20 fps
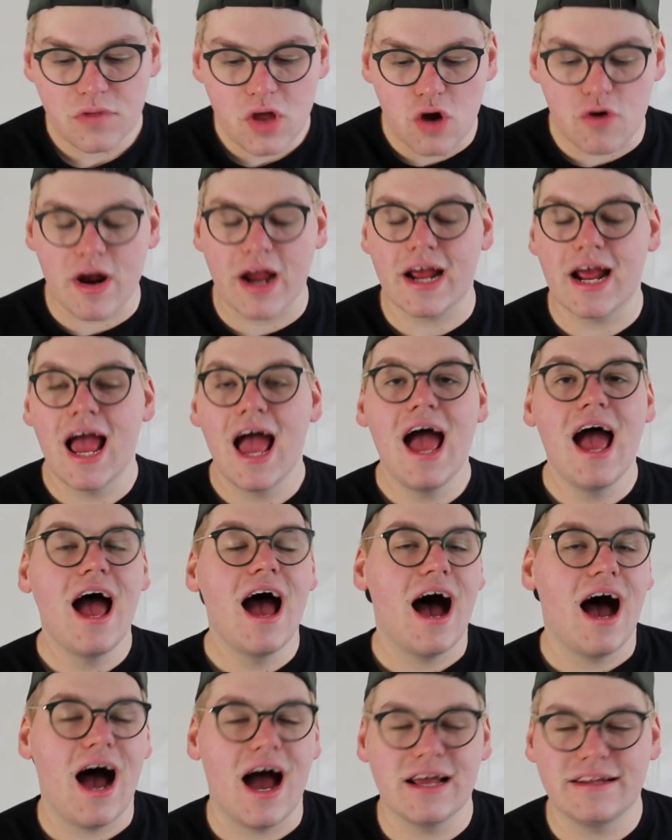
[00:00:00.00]
All right,
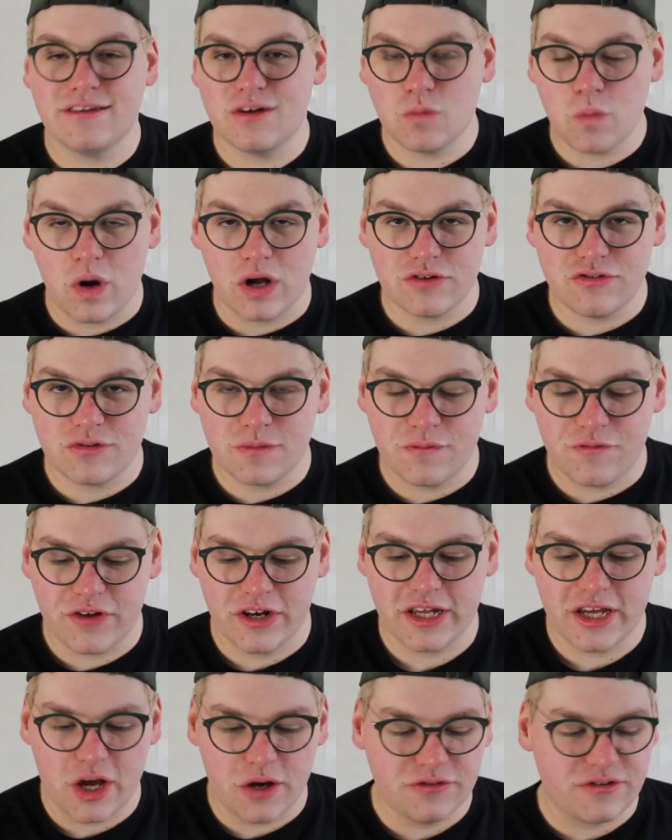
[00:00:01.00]
I did watch some
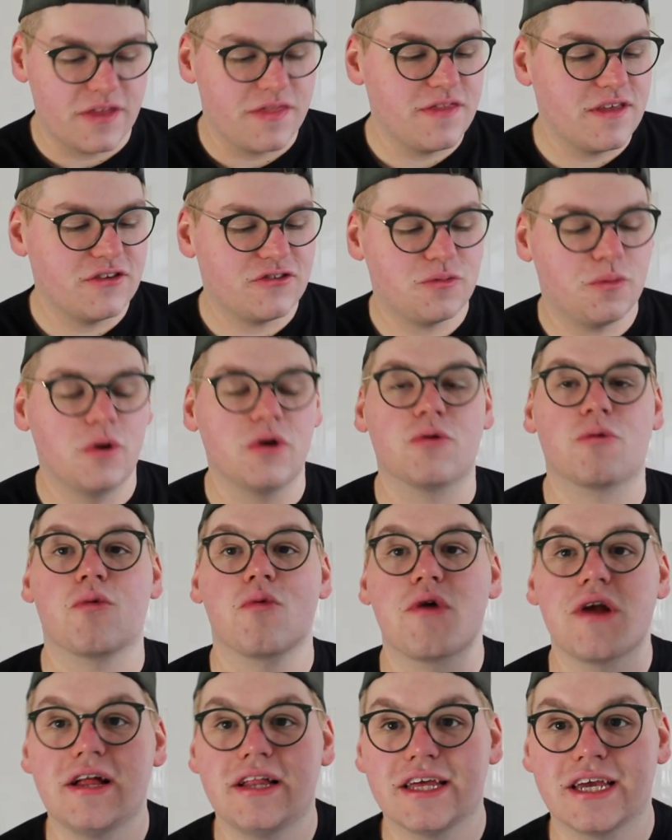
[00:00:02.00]
videos and this
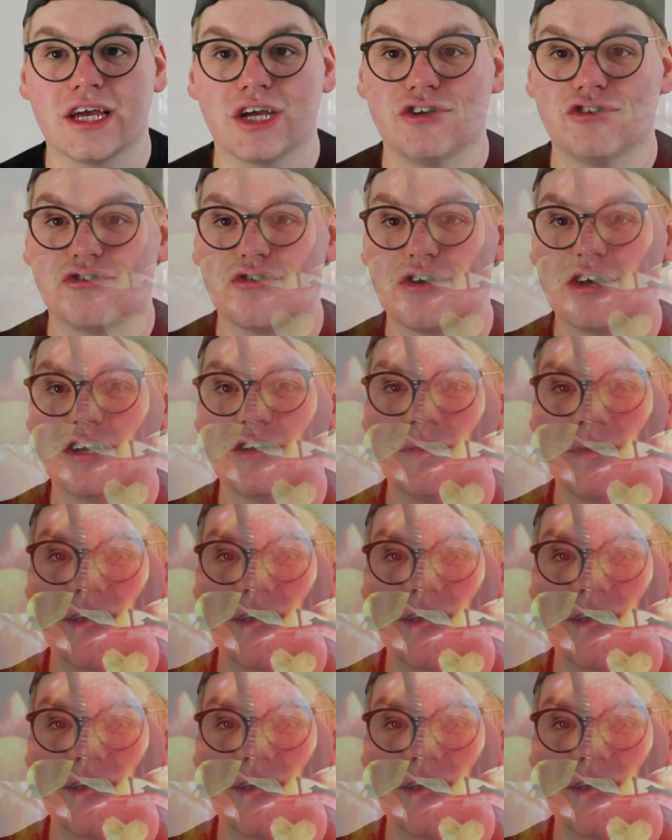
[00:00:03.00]
one really intrigued